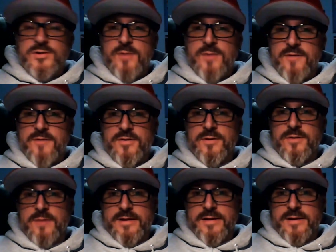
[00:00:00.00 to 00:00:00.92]
do
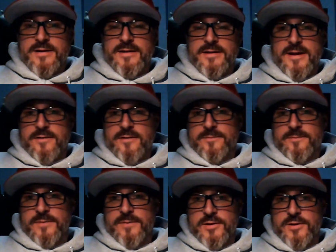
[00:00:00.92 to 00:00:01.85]
everything right then and
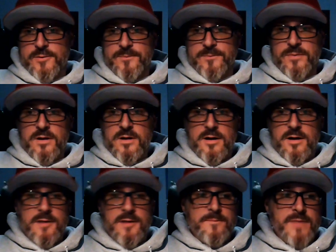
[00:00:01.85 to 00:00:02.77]
there,
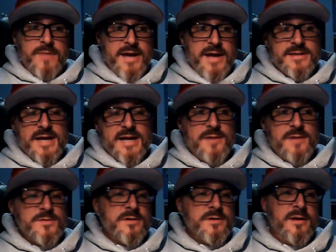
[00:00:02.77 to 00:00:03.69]
at his
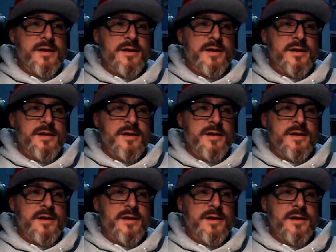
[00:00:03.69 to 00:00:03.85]
house.